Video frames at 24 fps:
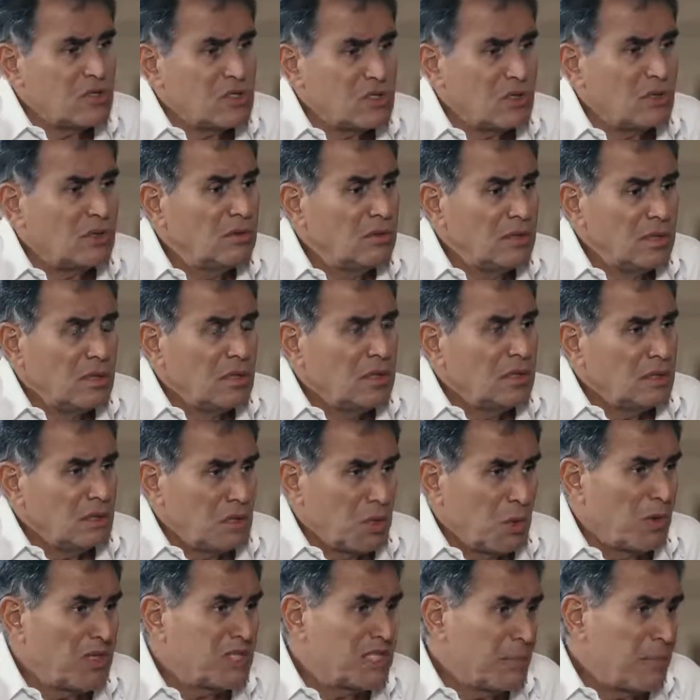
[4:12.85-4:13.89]
So
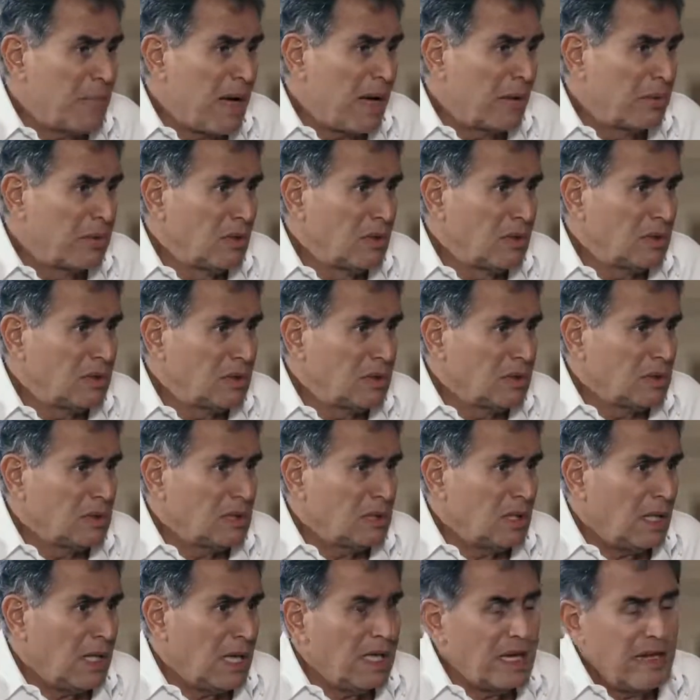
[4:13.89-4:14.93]
there was a bubble,
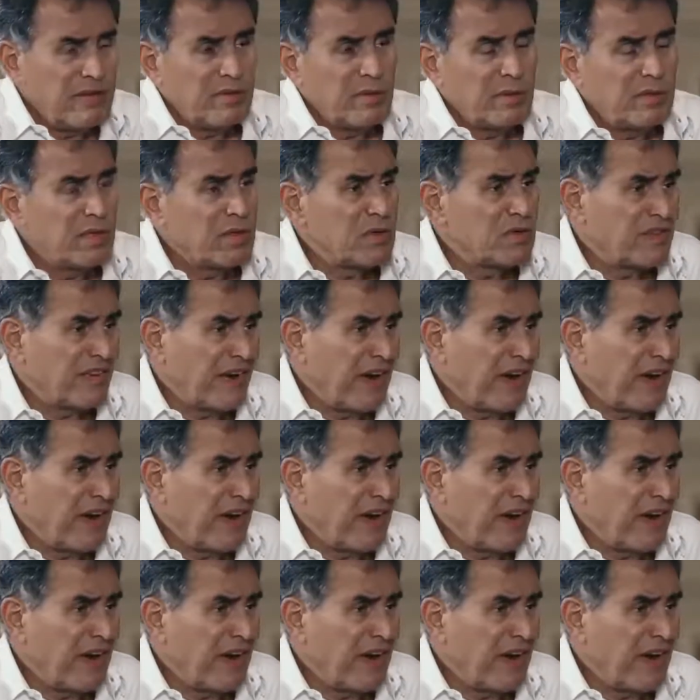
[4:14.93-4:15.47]
and everybody was